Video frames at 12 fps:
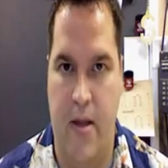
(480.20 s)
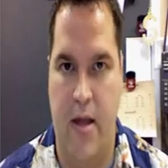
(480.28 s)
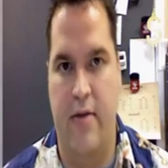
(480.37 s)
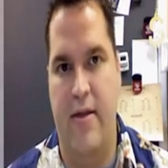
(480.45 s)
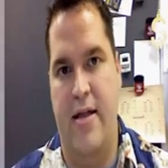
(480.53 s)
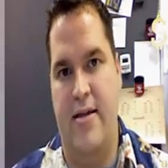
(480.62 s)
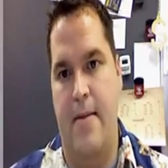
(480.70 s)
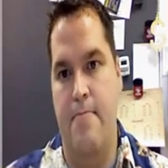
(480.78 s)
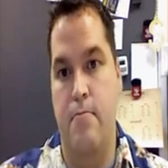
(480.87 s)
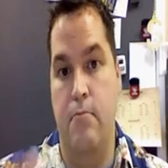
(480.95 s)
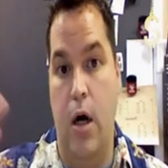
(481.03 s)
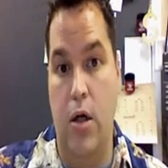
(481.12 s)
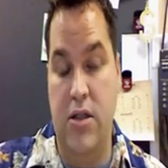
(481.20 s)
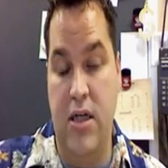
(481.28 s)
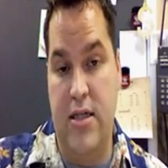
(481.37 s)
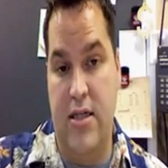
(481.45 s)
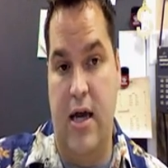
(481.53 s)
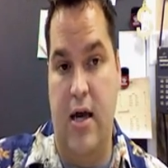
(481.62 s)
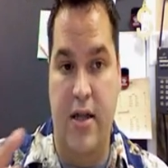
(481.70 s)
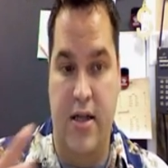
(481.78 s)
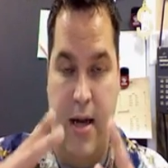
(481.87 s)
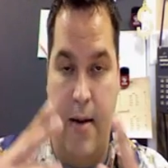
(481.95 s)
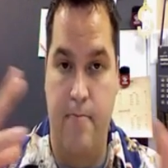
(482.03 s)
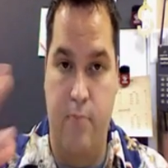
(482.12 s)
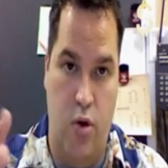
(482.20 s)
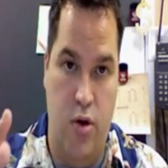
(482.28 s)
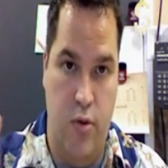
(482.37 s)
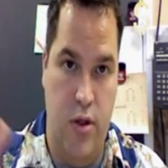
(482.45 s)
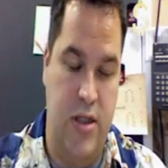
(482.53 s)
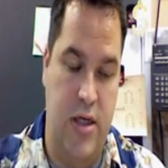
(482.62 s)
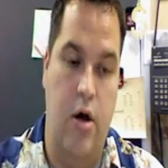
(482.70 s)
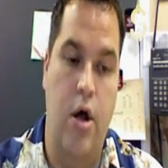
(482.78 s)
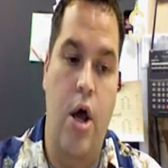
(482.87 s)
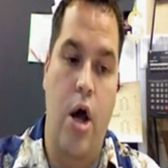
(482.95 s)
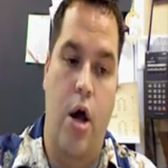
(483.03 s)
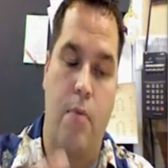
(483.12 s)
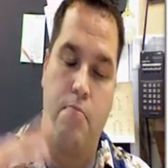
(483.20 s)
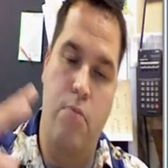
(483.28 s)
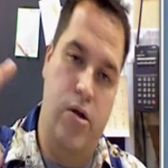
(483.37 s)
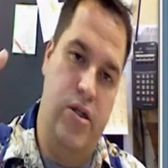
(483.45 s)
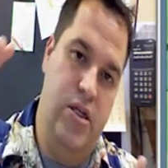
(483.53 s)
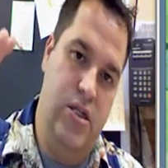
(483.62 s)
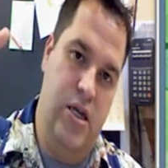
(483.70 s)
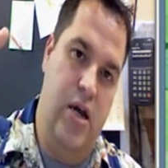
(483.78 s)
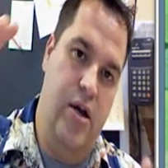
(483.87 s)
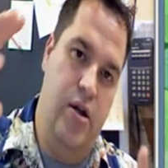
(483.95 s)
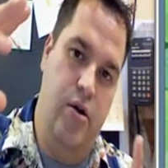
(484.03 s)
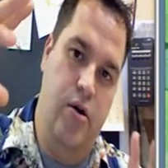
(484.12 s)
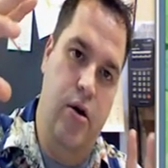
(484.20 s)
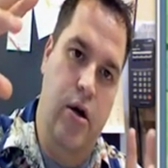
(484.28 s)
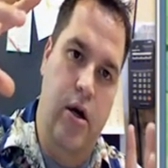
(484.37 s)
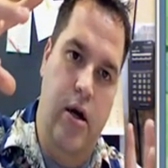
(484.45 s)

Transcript: And that's a multi-cell, that's got more than one cell, a multicellular